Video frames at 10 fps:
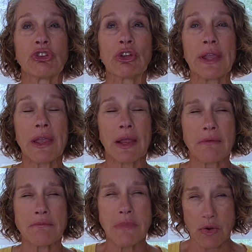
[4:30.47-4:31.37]
looking at
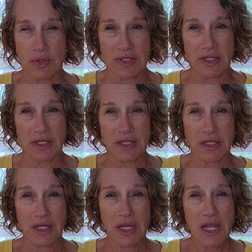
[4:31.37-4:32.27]
a mountain,
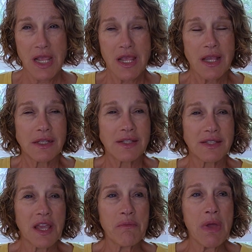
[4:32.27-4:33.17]

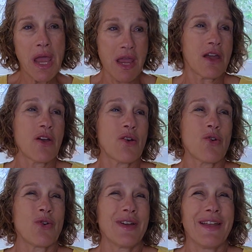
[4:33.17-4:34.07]

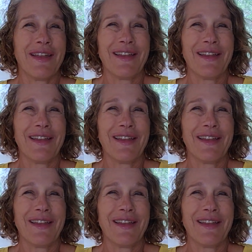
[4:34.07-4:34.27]
somehow